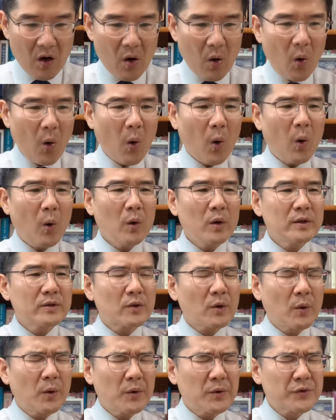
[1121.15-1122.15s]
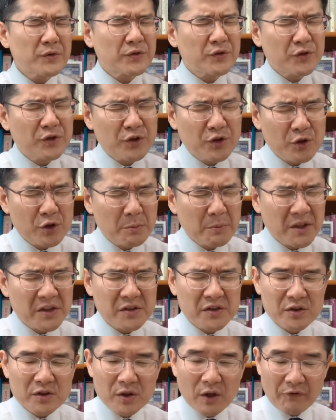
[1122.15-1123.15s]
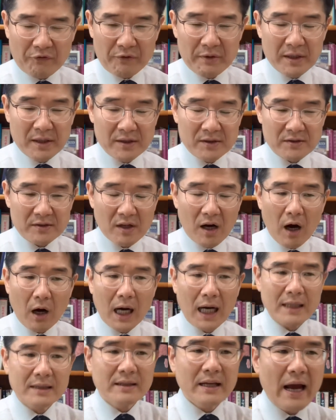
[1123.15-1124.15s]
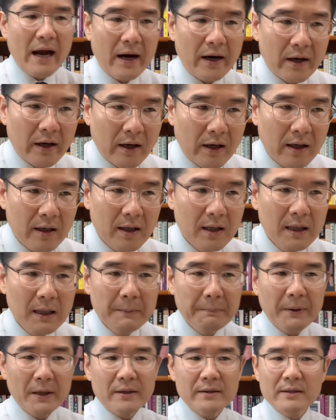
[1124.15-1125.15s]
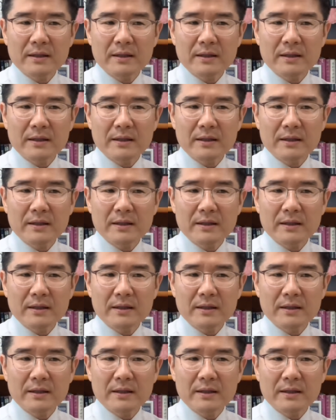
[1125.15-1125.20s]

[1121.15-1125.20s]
All those human sufferings are there, but